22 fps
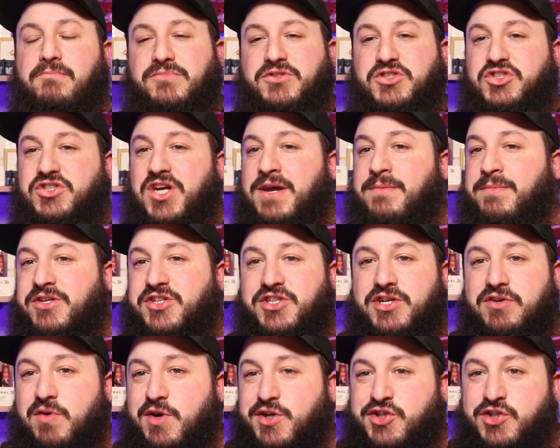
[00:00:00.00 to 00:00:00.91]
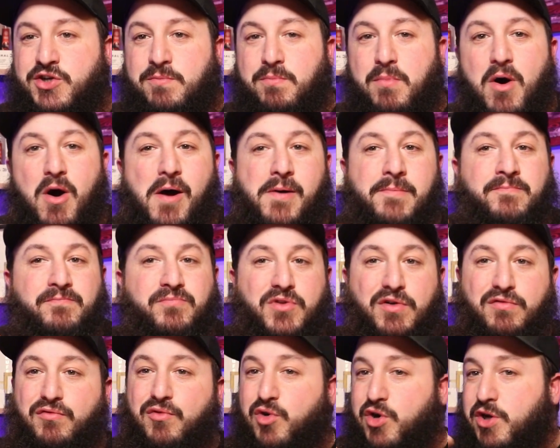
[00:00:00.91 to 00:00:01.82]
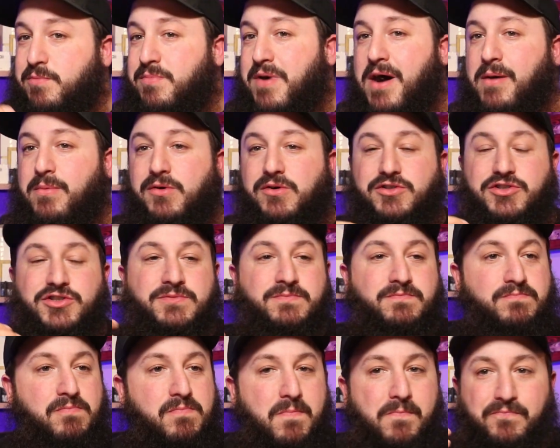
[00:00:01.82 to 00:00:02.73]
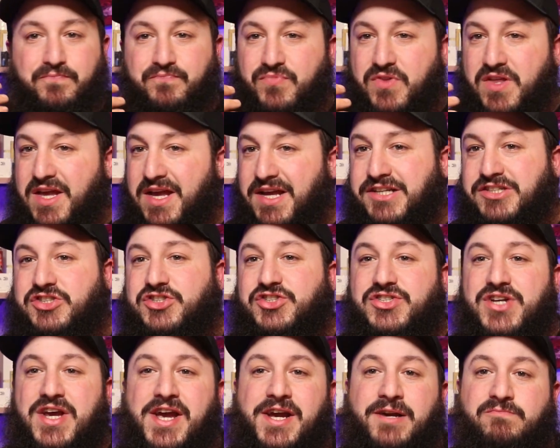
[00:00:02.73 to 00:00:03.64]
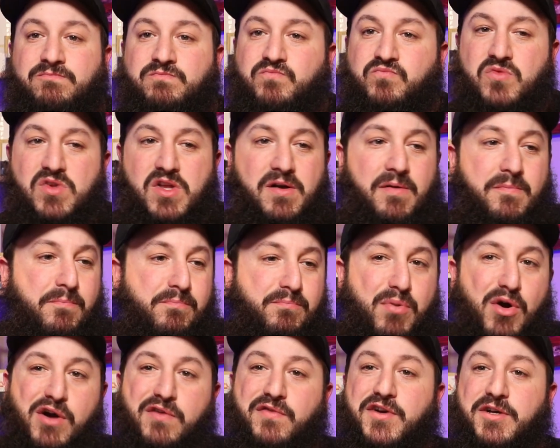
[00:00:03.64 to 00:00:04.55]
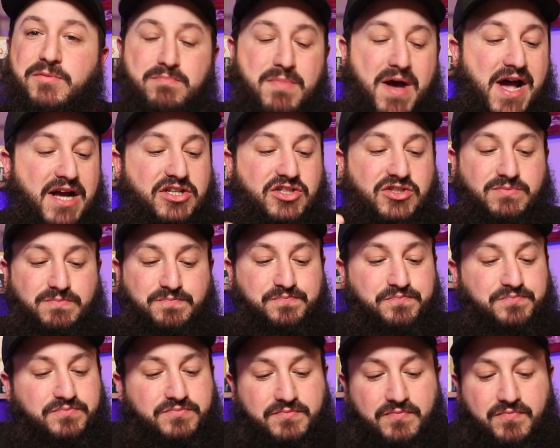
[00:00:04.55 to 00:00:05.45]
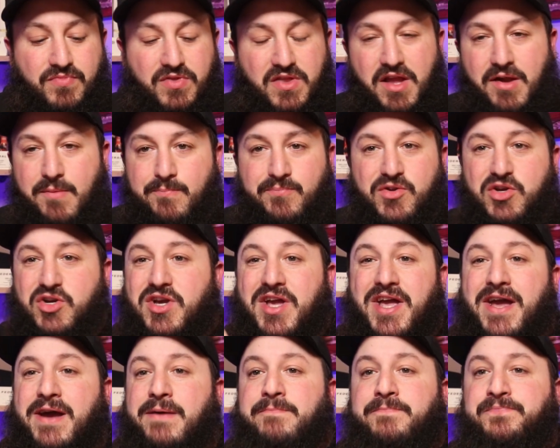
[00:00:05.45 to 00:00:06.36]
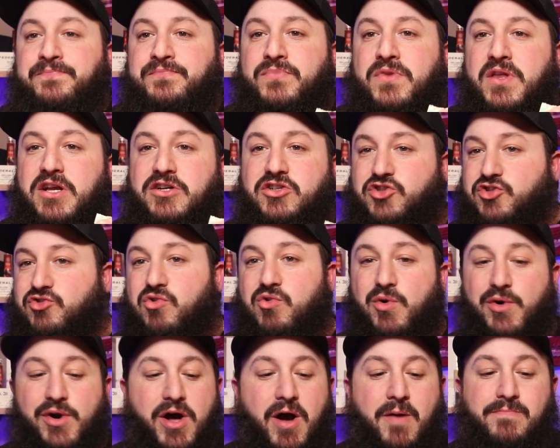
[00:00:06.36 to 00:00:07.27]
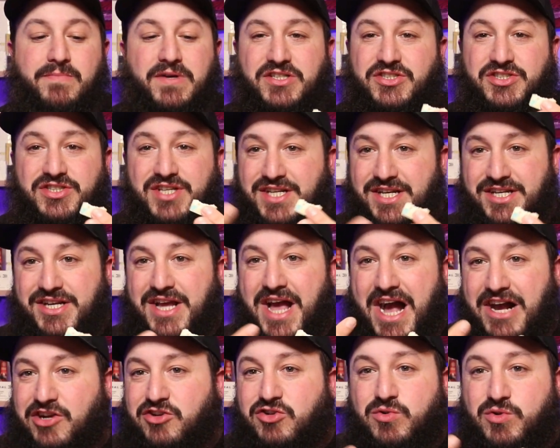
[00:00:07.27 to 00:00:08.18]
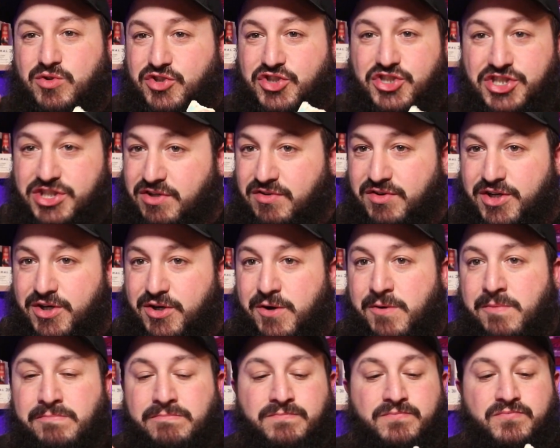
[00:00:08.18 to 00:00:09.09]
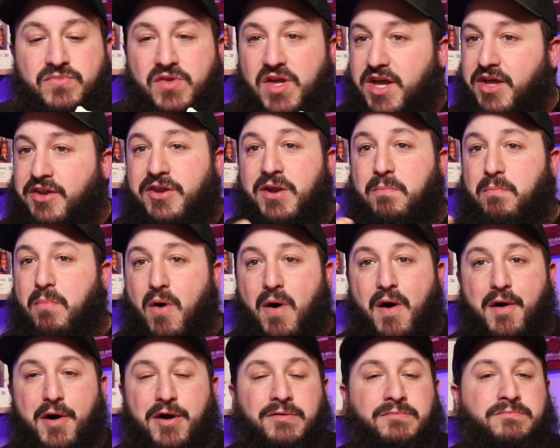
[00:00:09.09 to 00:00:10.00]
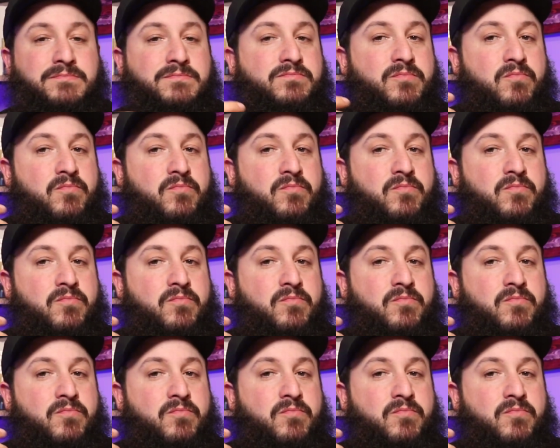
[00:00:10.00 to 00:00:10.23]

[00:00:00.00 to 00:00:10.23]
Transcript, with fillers: Same as the original bar, the Fruity Pebbles. Insane. Perfect match. You can't screw it up. It's the actual cereal in the bar.